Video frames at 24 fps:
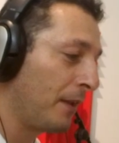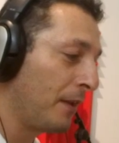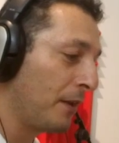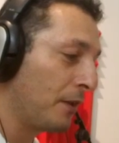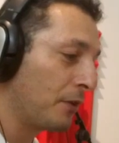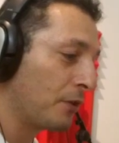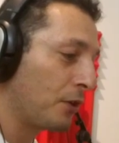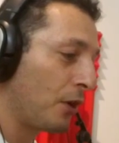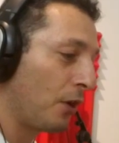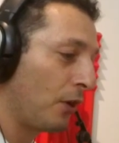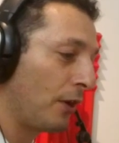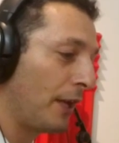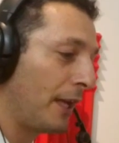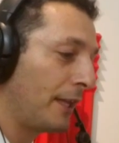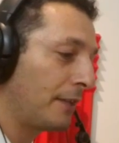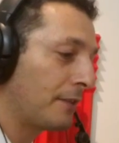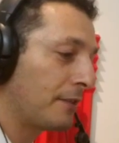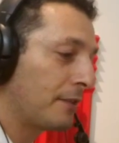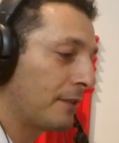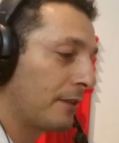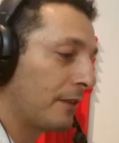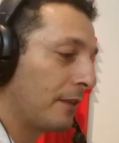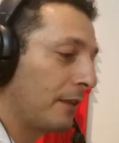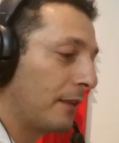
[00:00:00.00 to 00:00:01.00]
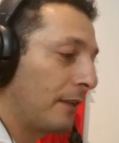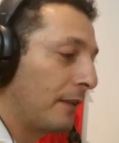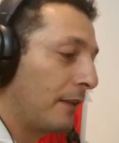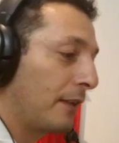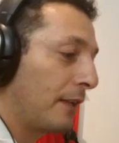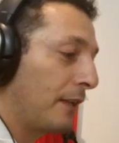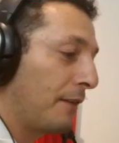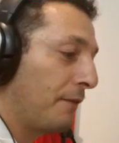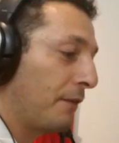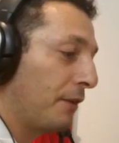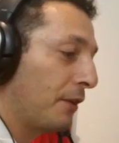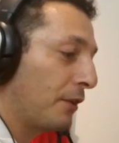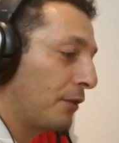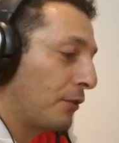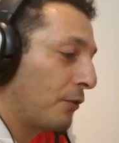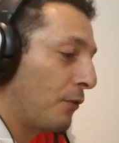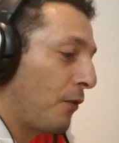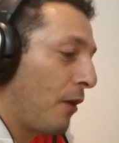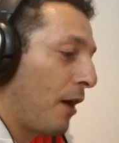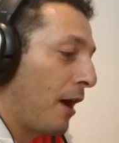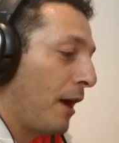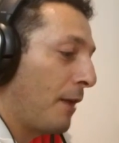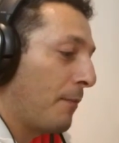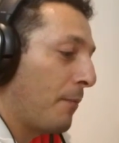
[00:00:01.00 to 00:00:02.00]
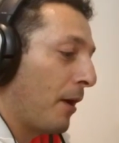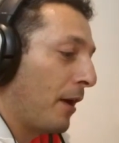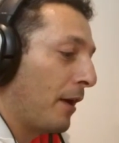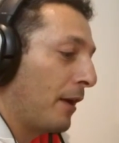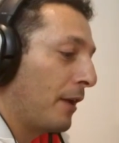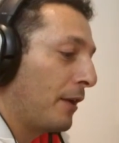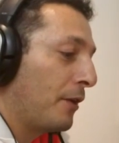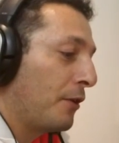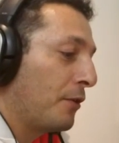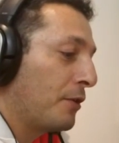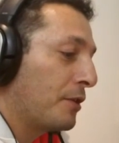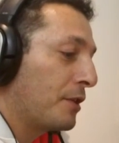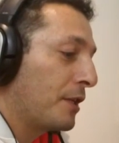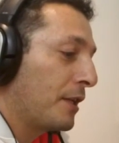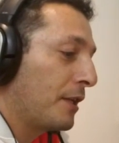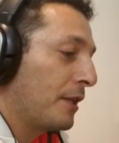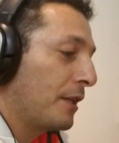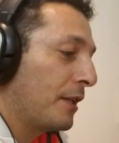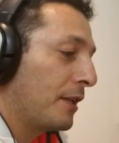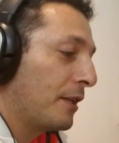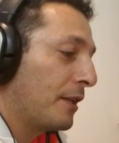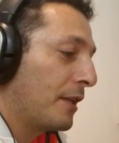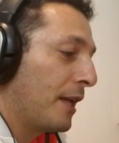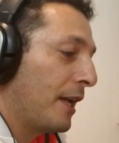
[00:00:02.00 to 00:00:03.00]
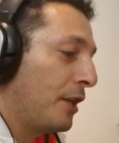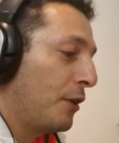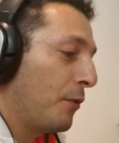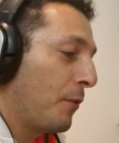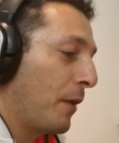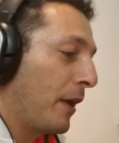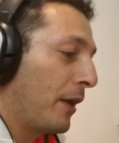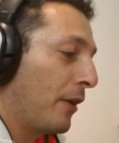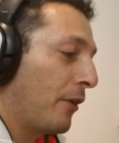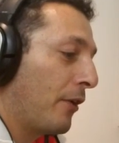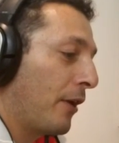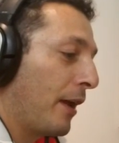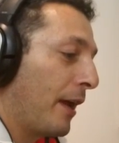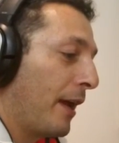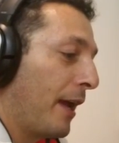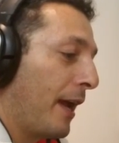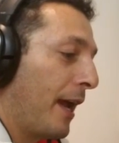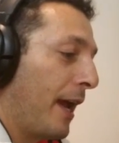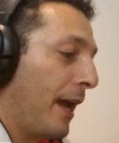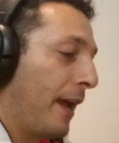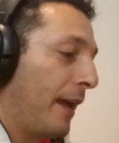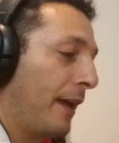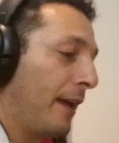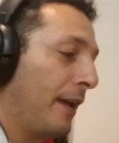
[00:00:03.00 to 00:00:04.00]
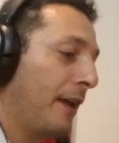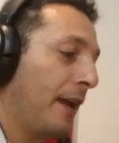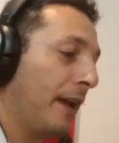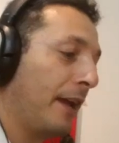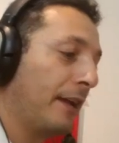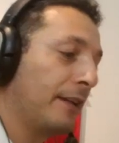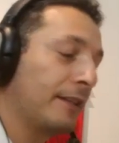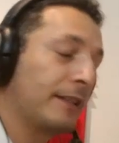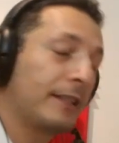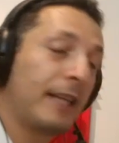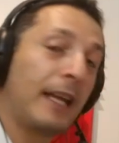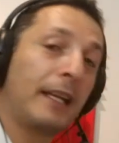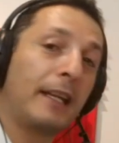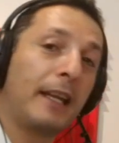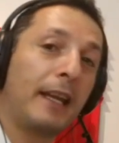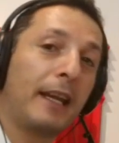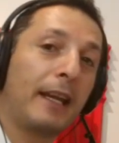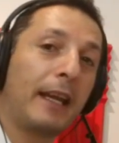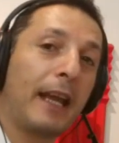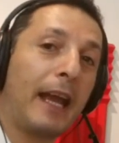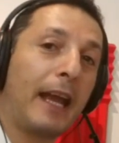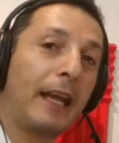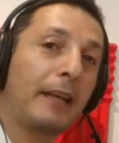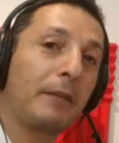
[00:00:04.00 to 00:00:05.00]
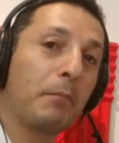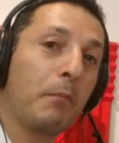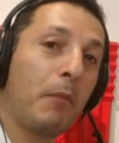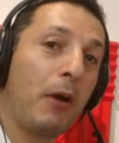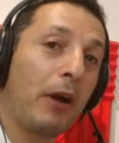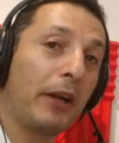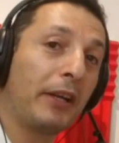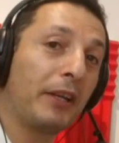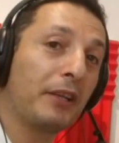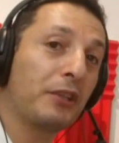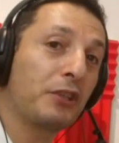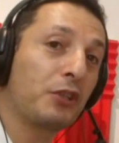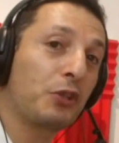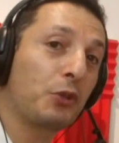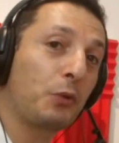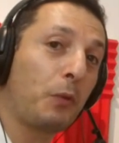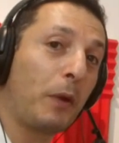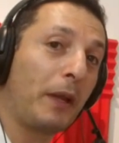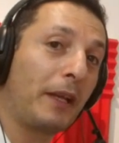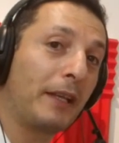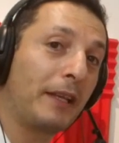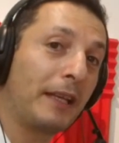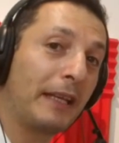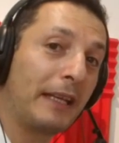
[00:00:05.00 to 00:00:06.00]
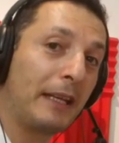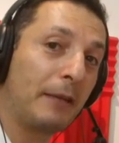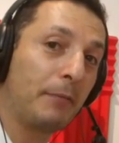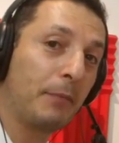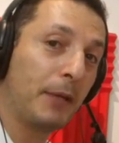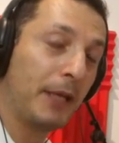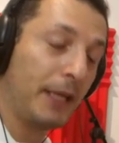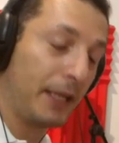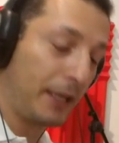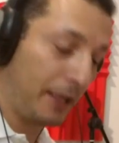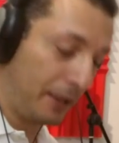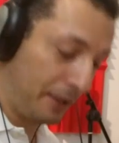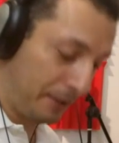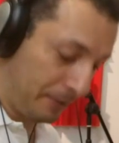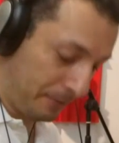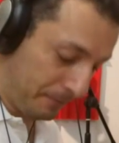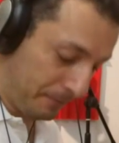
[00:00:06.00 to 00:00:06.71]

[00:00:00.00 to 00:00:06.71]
So let's give it a try by using the attenuator setting at -20 dB.